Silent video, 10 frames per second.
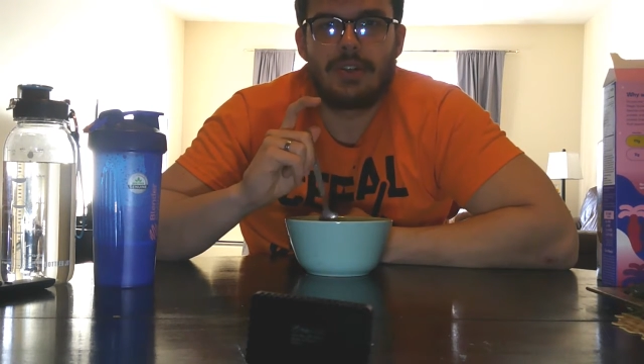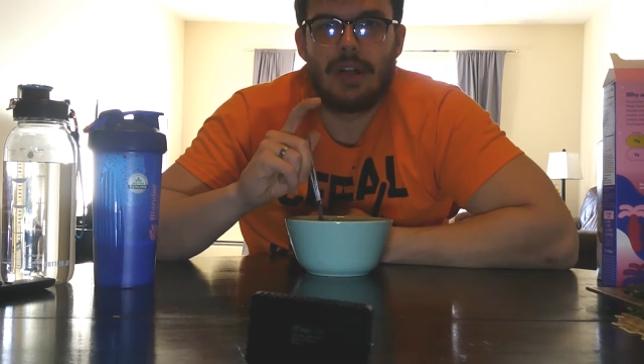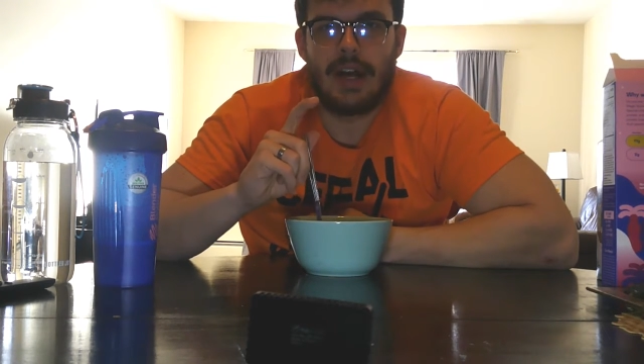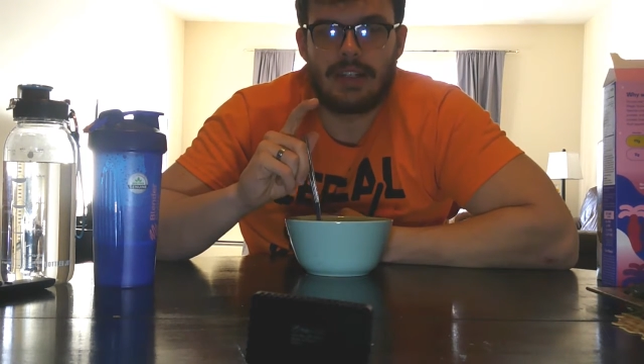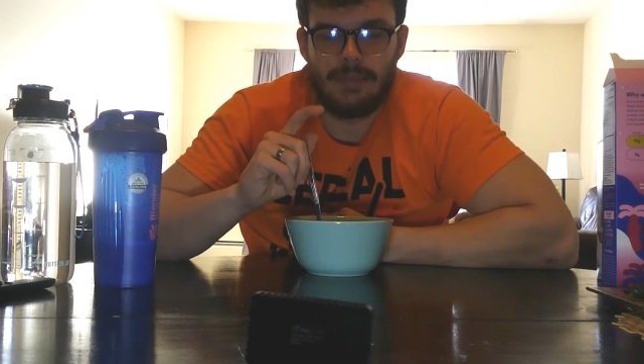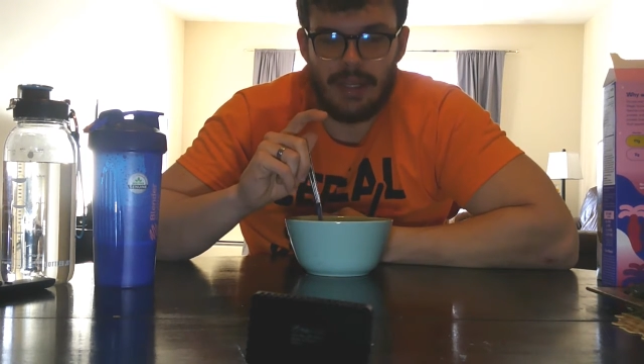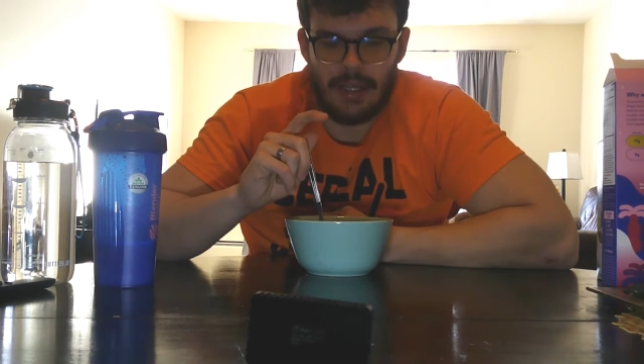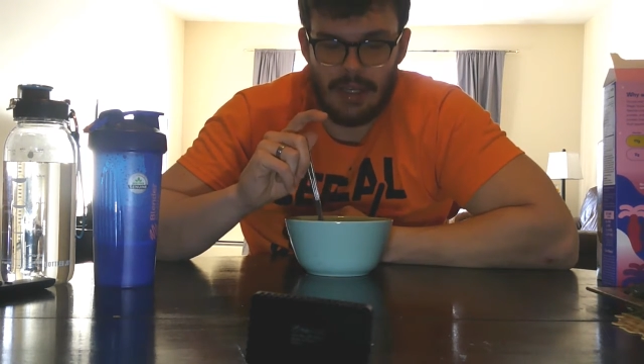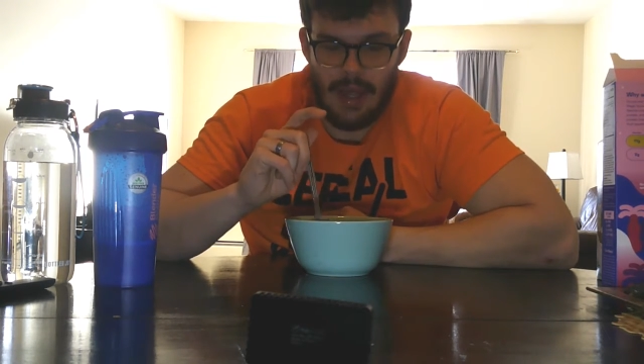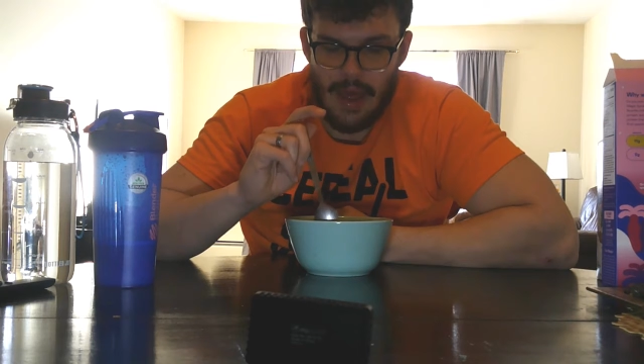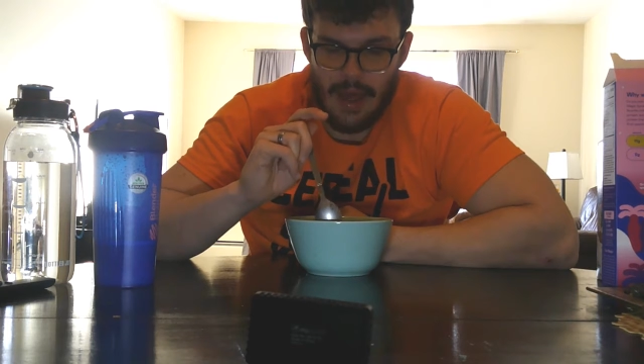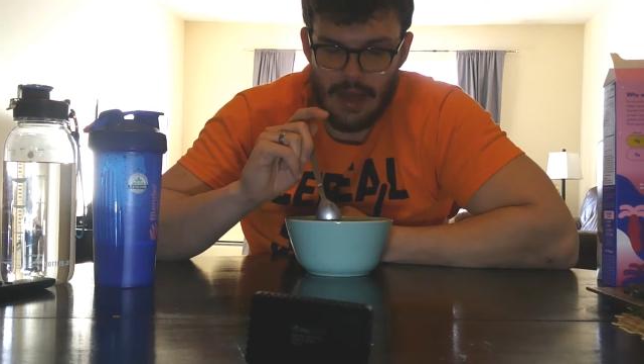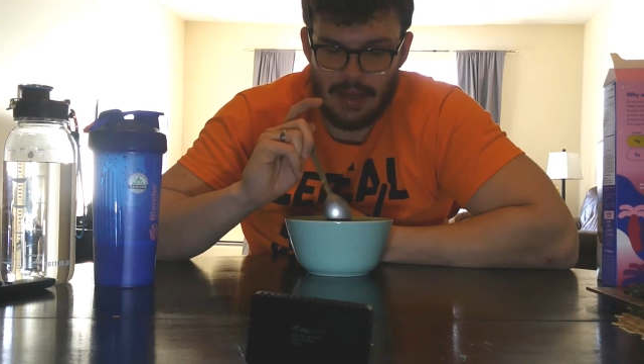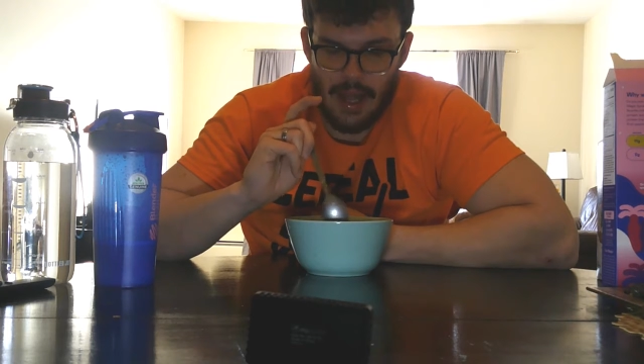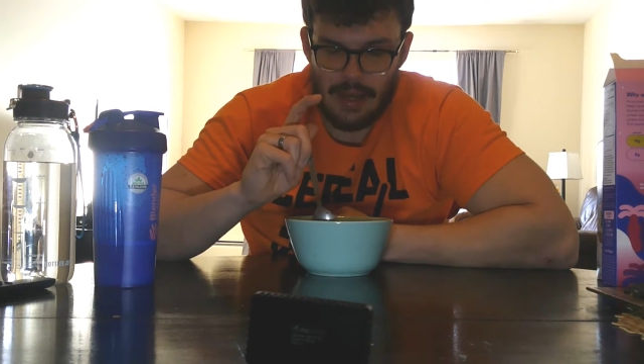clocked me in
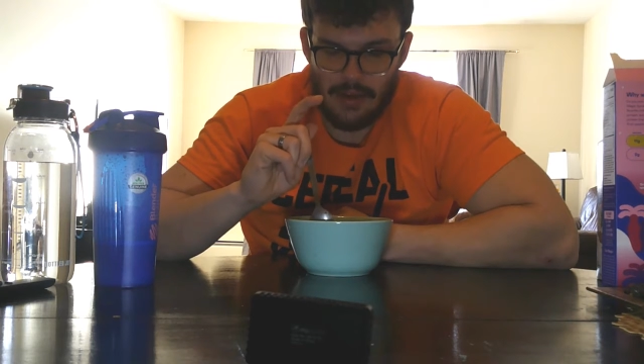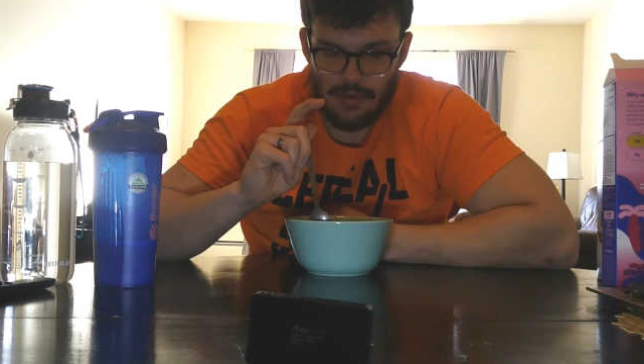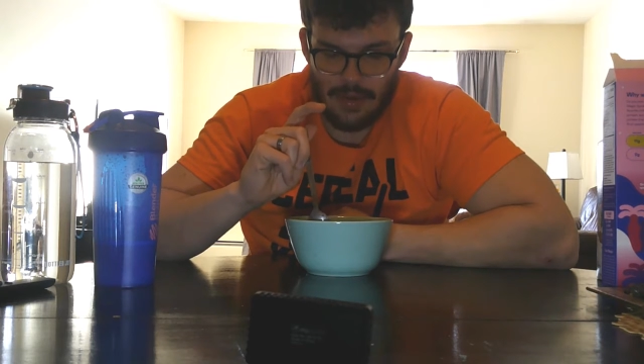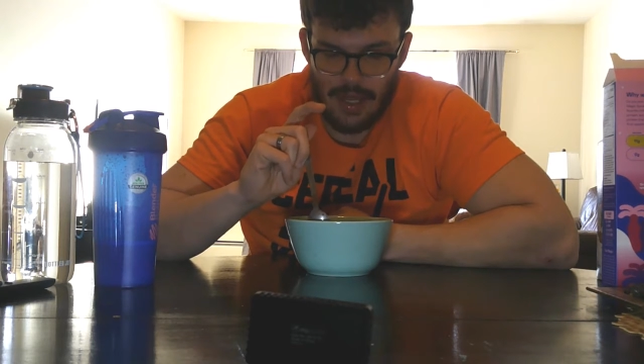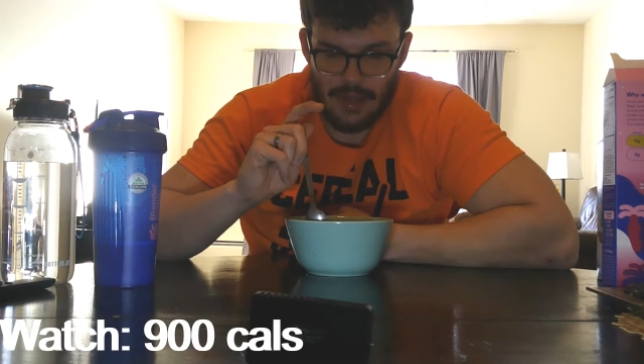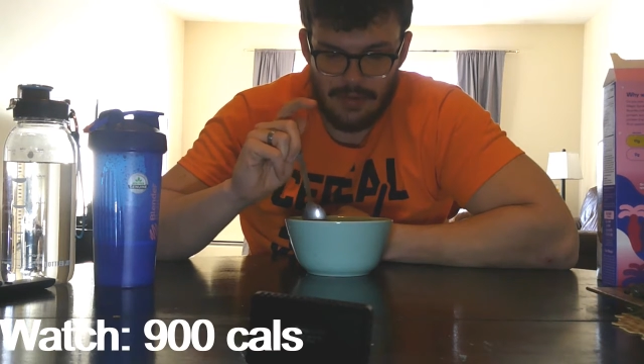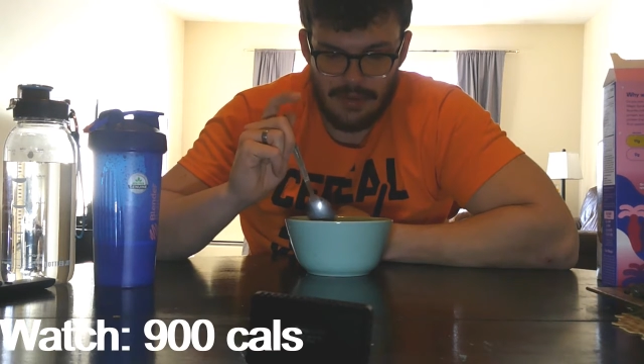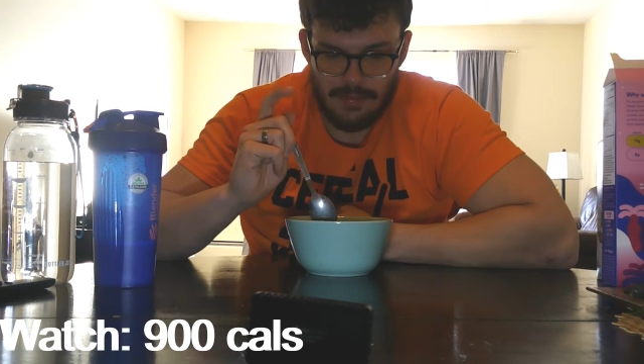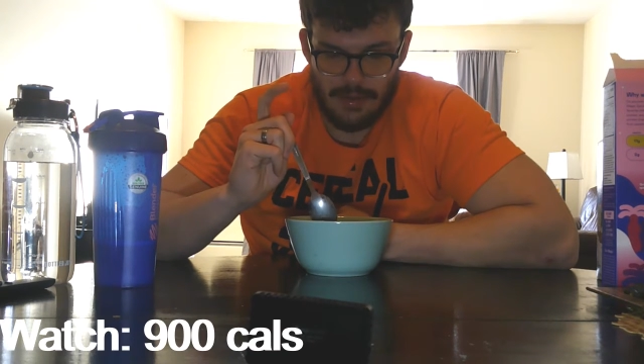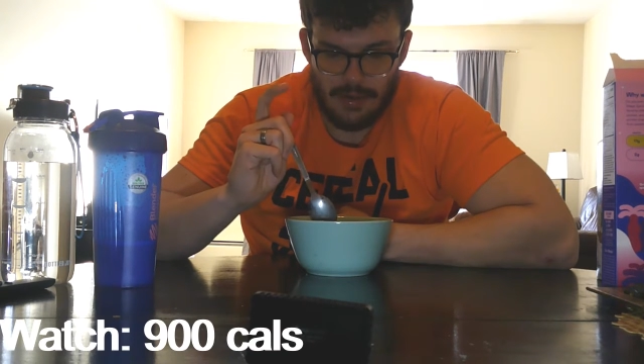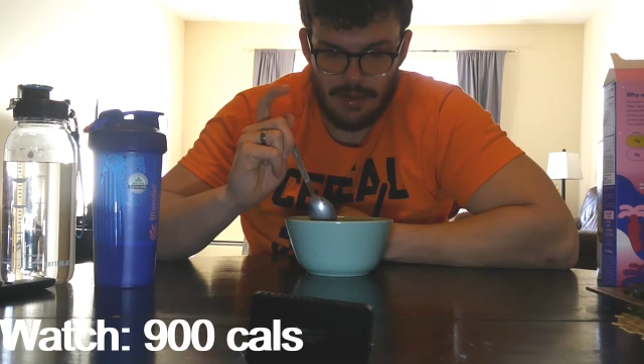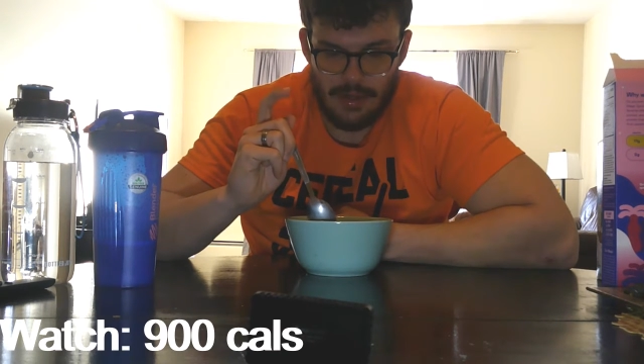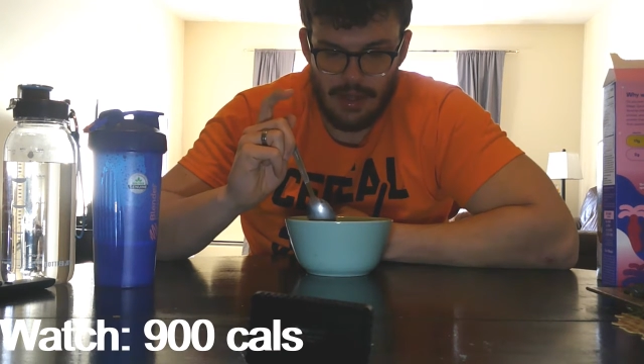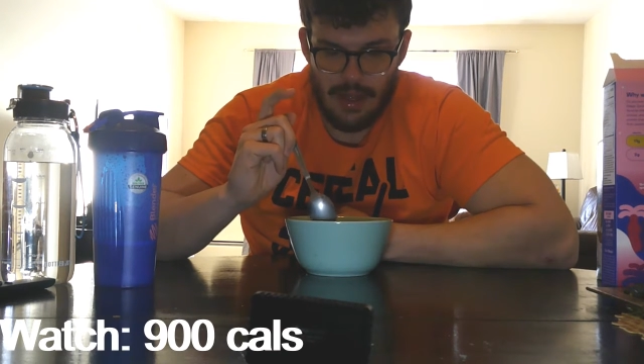at 900 calories burned,